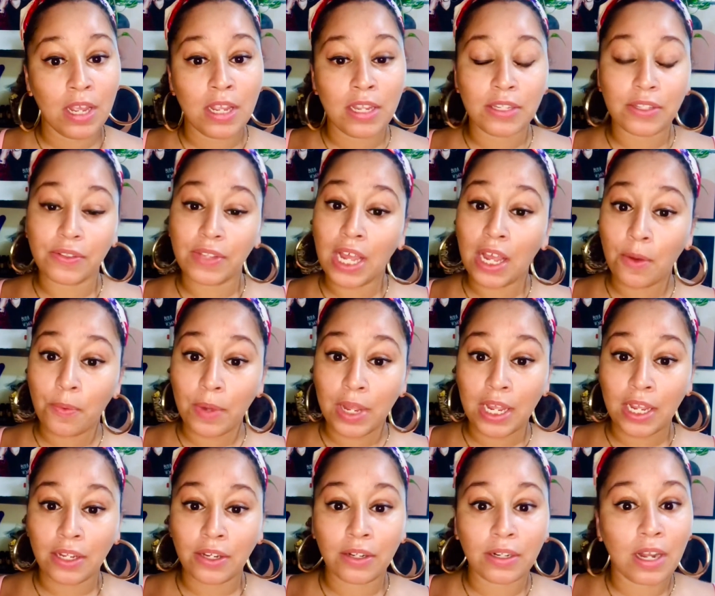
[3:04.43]
So that
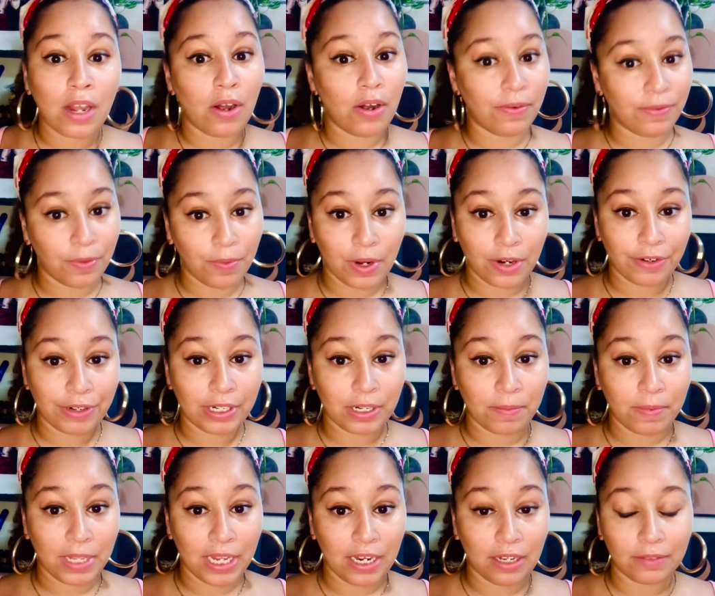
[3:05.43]
way you're not overwatering your
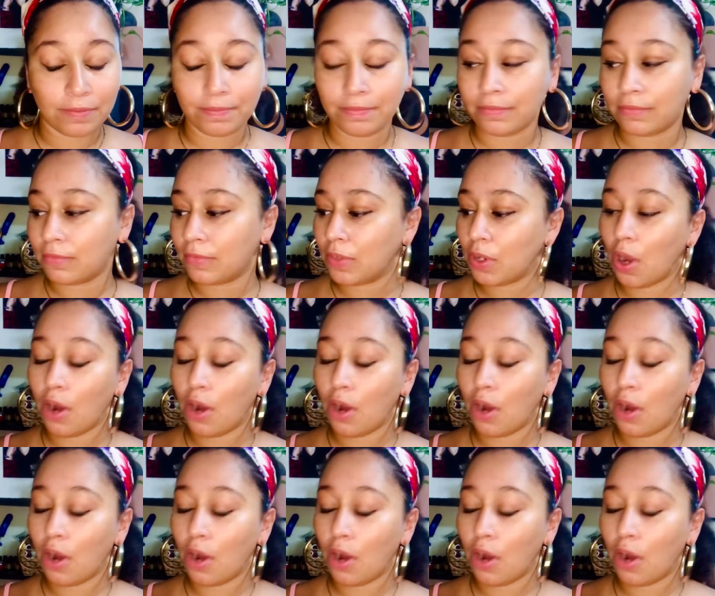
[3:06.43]
plant.